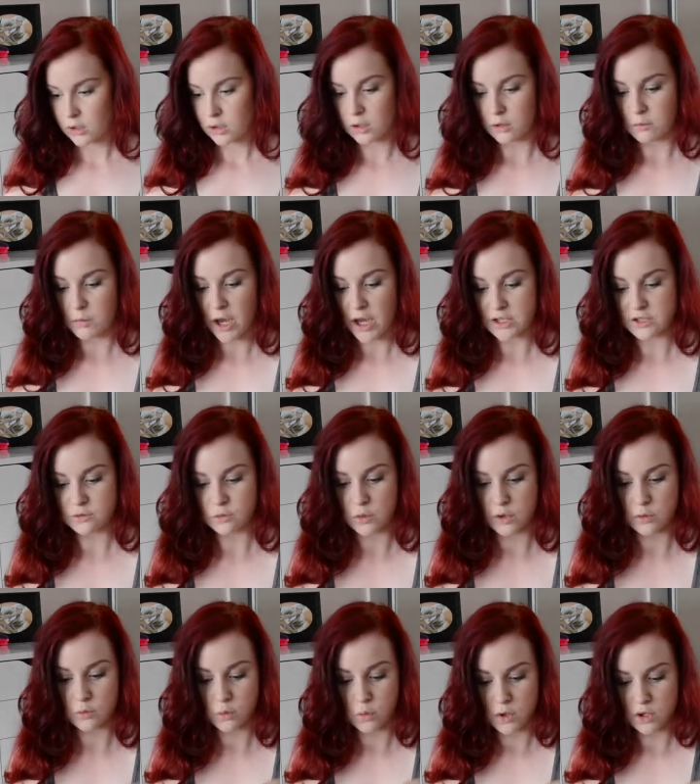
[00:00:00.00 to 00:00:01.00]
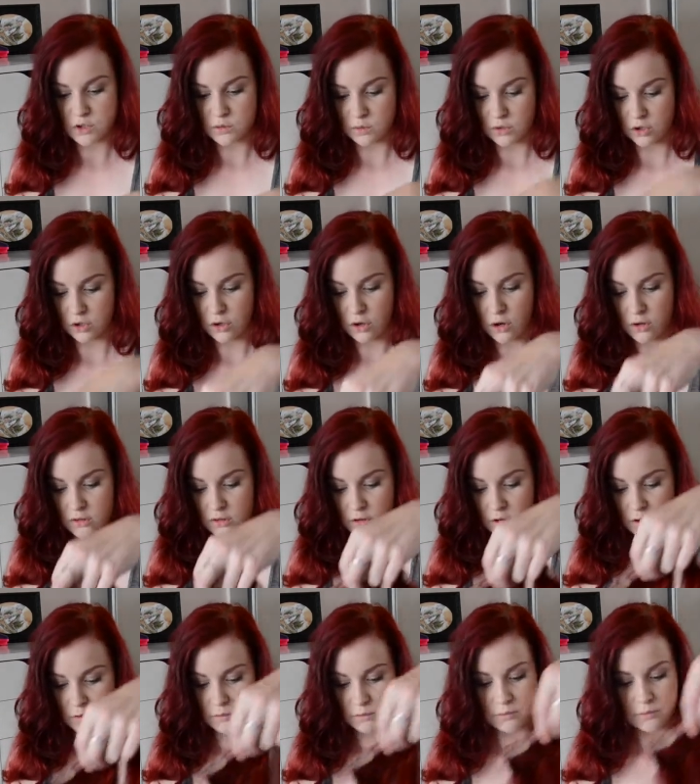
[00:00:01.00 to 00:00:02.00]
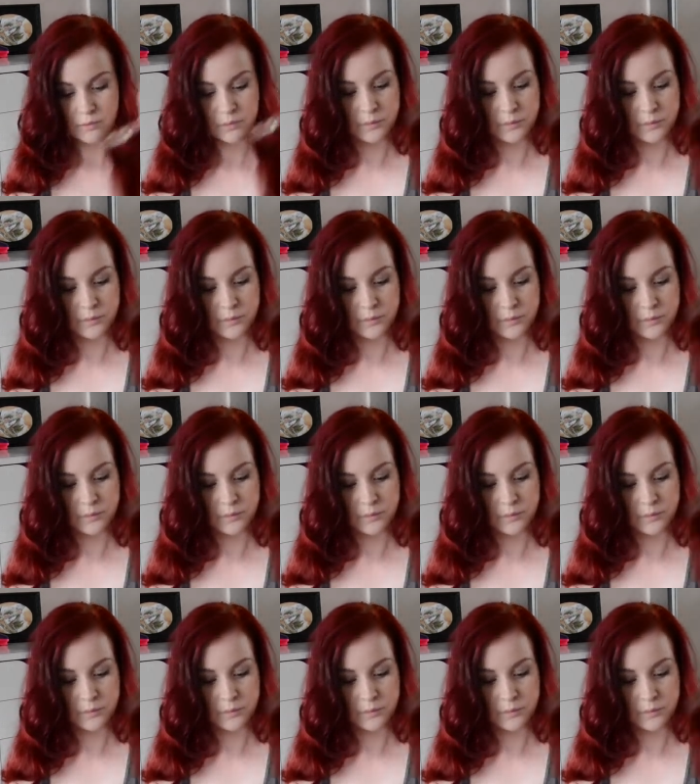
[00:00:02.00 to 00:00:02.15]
compared to what it was when I got them.